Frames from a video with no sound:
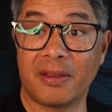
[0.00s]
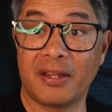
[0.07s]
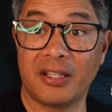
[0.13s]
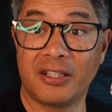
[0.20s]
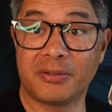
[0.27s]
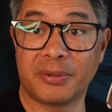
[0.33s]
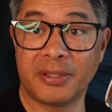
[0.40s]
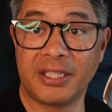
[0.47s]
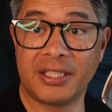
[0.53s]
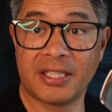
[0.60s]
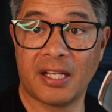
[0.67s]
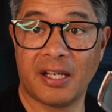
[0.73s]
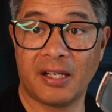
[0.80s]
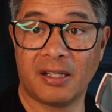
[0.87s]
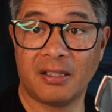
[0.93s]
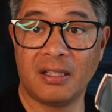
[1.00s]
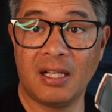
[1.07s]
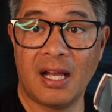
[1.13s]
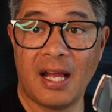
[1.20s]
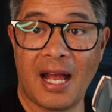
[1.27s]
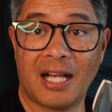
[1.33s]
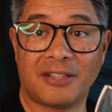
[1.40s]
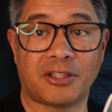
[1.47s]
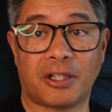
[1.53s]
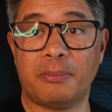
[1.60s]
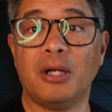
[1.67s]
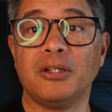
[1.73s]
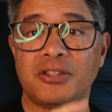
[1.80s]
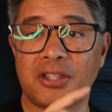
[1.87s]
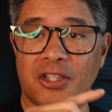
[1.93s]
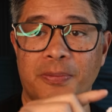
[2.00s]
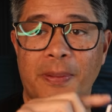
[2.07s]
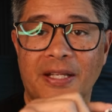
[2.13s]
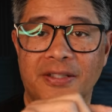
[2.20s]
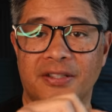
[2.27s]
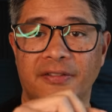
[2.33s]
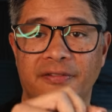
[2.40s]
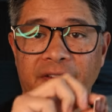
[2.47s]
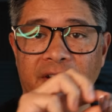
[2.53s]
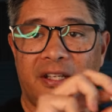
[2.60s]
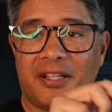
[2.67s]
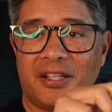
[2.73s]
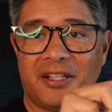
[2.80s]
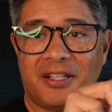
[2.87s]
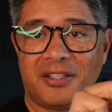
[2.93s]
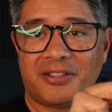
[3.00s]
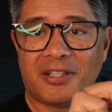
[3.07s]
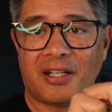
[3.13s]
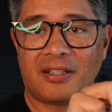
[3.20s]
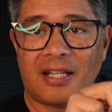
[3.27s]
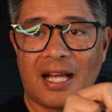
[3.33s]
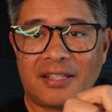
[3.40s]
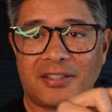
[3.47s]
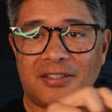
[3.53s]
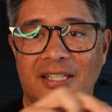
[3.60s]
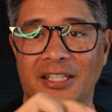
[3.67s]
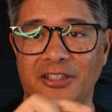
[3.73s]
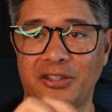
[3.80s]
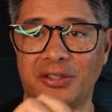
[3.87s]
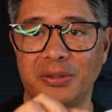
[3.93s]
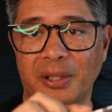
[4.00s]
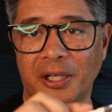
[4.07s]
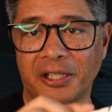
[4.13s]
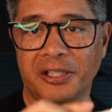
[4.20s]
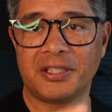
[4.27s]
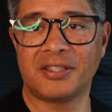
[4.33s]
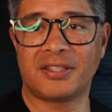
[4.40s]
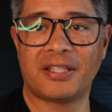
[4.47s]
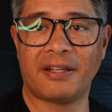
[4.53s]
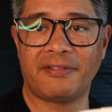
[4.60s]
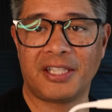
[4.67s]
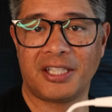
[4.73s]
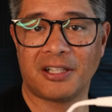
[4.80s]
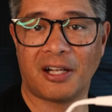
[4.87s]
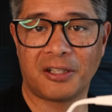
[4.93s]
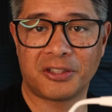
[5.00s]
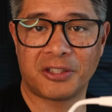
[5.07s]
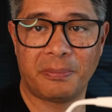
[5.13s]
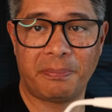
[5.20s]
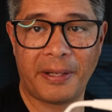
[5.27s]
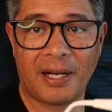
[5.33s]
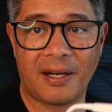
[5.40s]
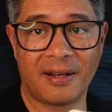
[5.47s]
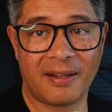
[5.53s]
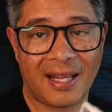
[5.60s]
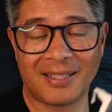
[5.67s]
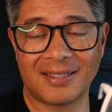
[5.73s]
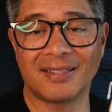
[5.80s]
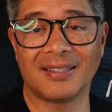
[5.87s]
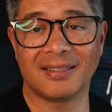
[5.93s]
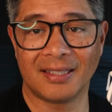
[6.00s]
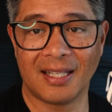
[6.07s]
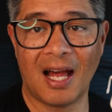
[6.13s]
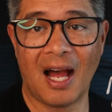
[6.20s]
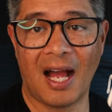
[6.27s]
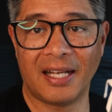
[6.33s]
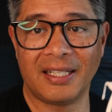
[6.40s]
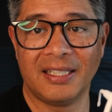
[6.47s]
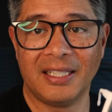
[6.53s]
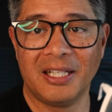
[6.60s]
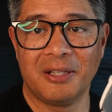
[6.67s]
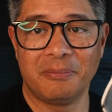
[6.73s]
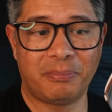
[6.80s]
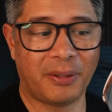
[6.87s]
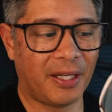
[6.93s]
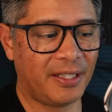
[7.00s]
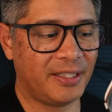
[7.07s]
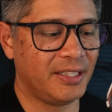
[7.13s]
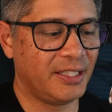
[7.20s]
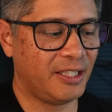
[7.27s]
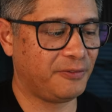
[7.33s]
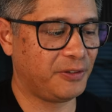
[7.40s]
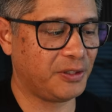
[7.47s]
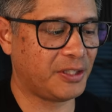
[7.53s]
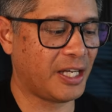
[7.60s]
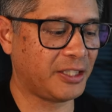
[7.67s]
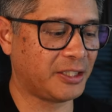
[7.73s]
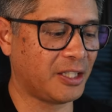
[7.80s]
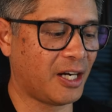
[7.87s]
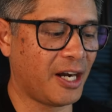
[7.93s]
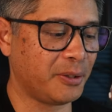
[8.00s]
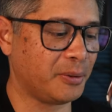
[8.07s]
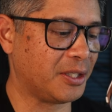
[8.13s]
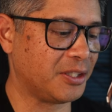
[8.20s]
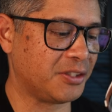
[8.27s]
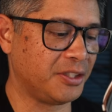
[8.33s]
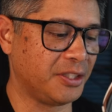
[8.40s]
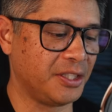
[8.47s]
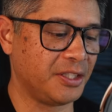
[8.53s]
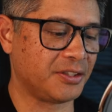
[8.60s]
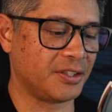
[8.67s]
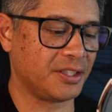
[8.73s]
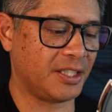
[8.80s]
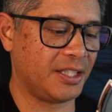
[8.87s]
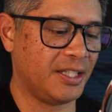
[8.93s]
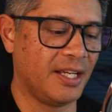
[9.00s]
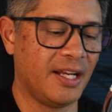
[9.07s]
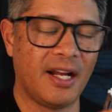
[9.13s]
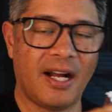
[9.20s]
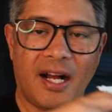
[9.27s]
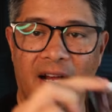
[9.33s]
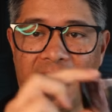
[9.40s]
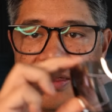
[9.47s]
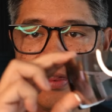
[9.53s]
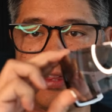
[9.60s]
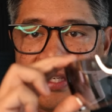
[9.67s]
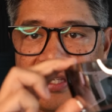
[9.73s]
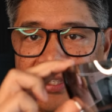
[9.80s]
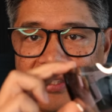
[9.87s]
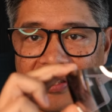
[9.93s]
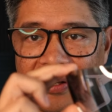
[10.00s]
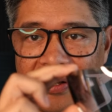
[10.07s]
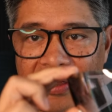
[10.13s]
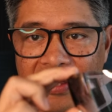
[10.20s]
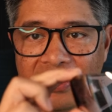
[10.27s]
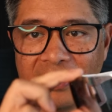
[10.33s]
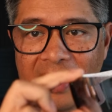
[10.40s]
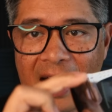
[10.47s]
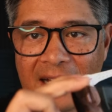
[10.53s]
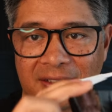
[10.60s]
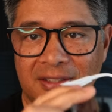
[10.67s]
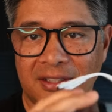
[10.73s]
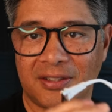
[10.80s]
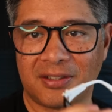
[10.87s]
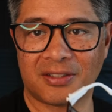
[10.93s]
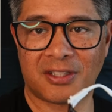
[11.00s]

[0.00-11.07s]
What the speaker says: these retail as our most expensive sunglasses at $270 a pair. That's a lot, but if you take your eyewear seriously, these are the glasses